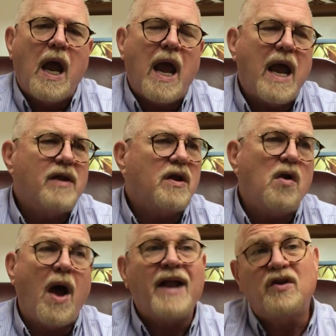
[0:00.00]
And, you
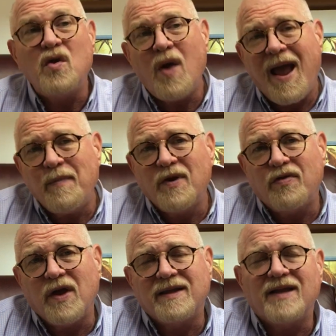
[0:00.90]
know, I do happen to
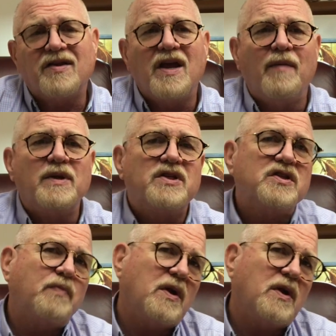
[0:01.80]
think that the image